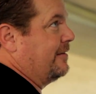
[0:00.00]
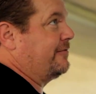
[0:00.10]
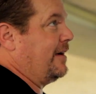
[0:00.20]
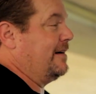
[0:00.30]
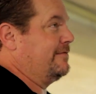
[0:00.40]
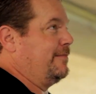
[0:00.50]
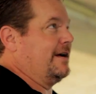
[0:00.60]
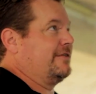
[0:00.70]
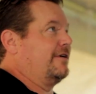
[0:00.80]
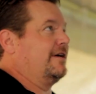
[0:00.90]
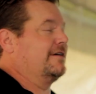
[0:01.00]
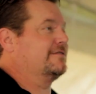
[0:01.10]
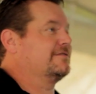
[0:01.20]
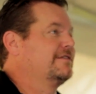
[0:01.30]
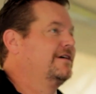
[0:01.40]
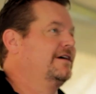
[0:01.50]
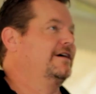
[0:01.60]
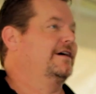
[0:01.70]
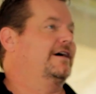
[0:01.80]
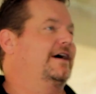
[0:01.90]
at 5 microns,
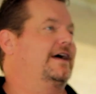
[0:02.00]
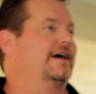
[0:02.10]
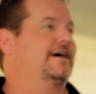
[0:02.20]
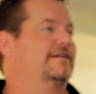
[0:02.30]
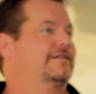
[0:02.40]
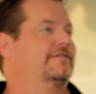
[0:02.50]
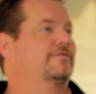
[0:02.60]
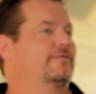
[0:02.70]
and